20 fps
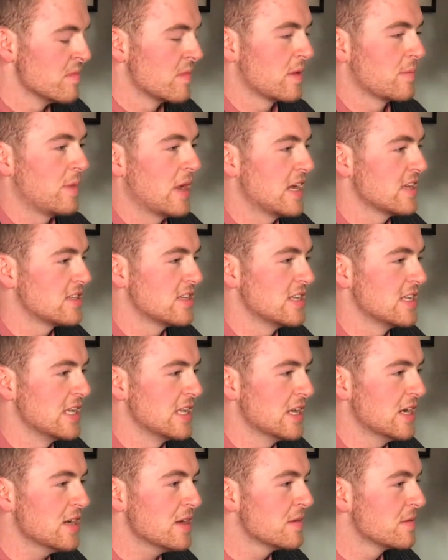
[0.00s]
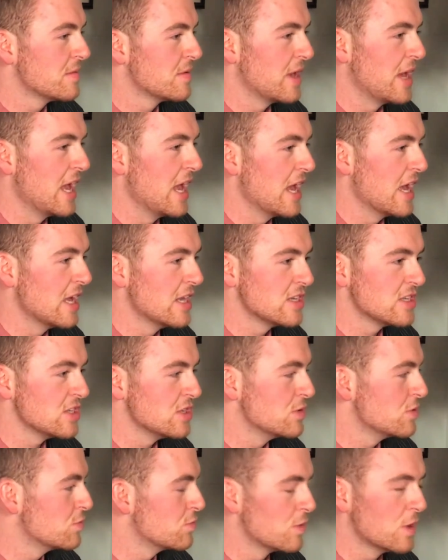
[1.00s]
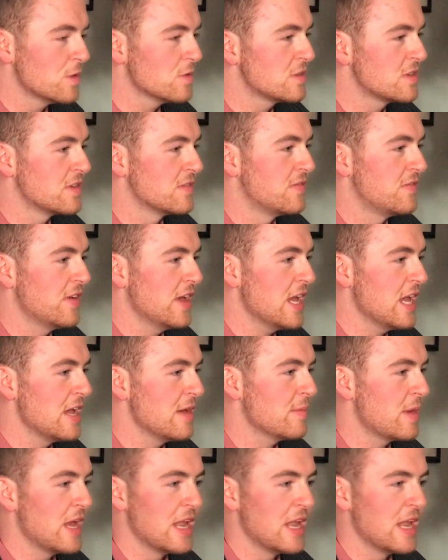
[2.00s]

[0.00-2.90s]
Pasadena, and you rose to fame,